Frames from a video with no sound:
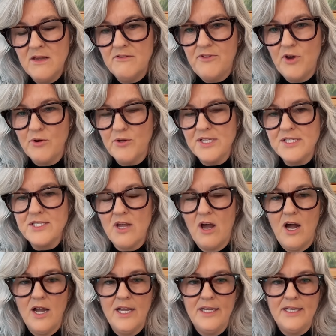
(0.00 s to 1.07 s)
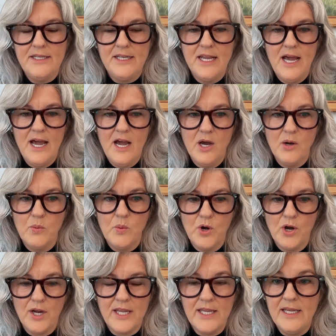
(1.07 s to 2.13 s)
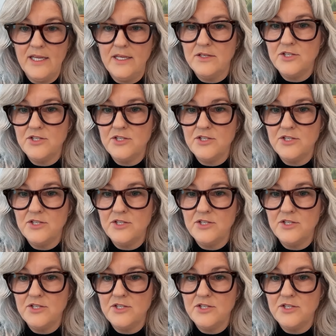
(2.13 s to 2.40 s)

focus on uh, work in